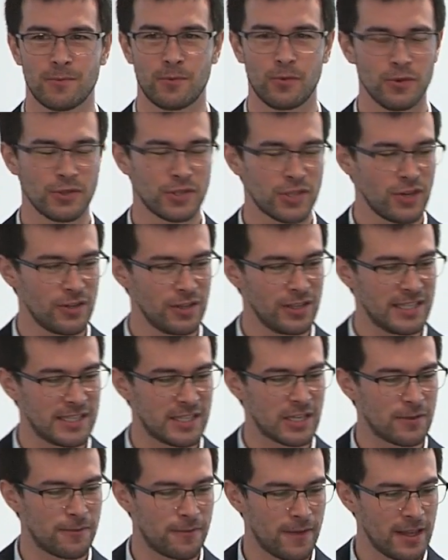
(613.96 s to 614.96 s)
were also
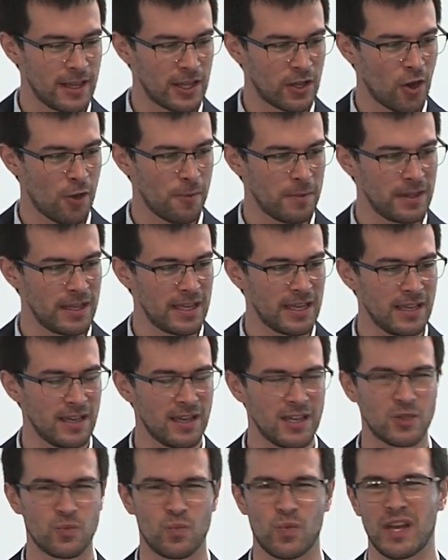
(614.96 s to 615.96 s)
listed fairly
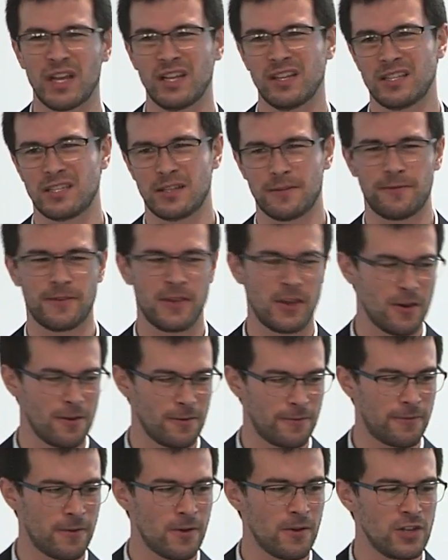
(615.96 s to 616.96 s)
commonly, as well as the
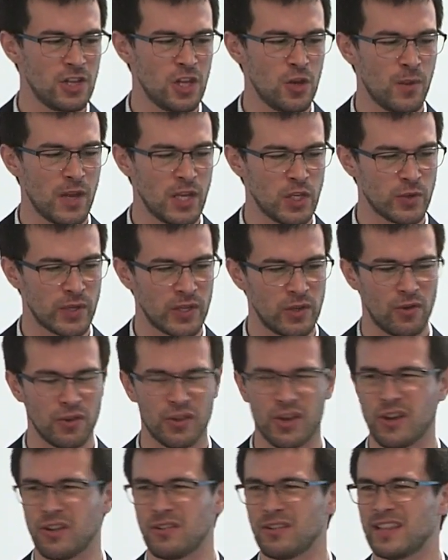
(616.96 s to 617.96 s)
fear of new injury,
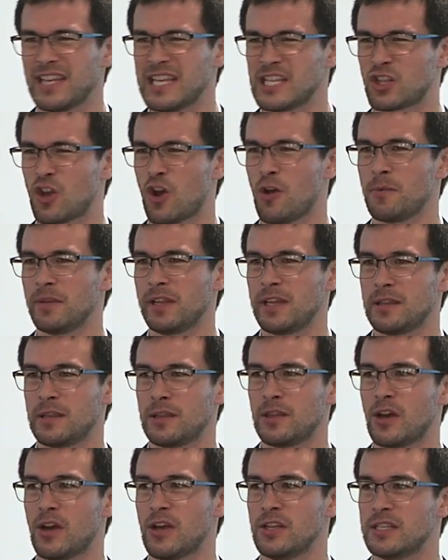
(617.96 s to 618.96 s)
although less commonly
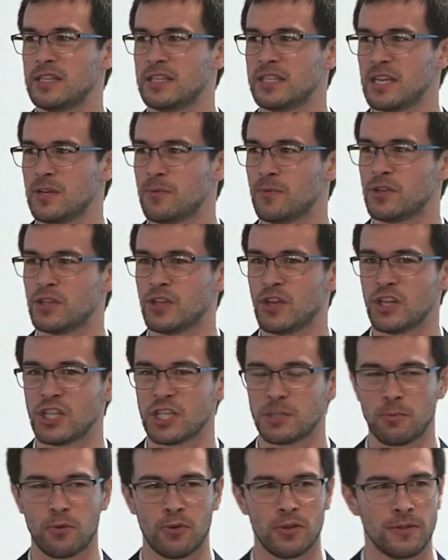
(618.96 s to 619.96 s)
than those that didn't return
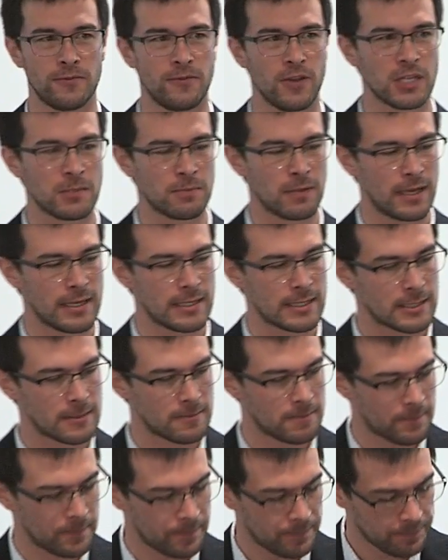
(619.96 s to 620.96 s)
to sport in the first
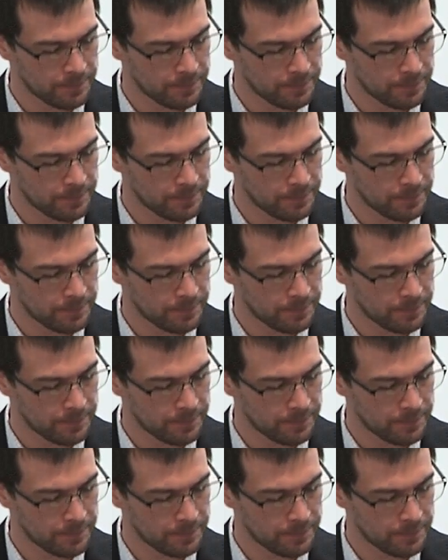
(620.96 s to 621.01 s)
place.